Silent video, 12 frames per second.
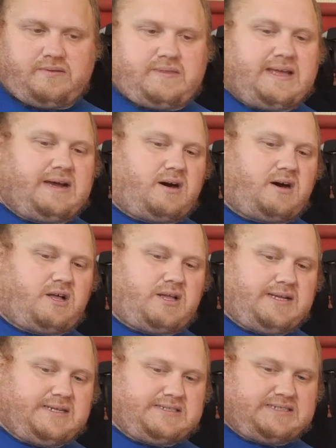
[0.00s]
there
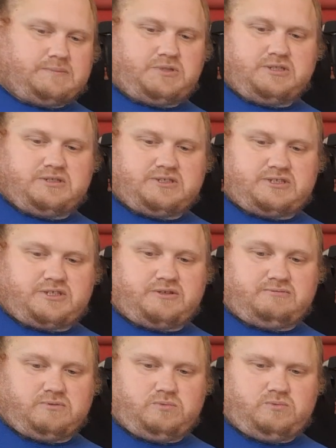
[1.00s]
are exceptions to the
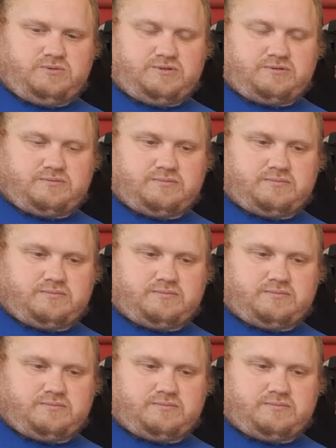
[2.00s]
rules.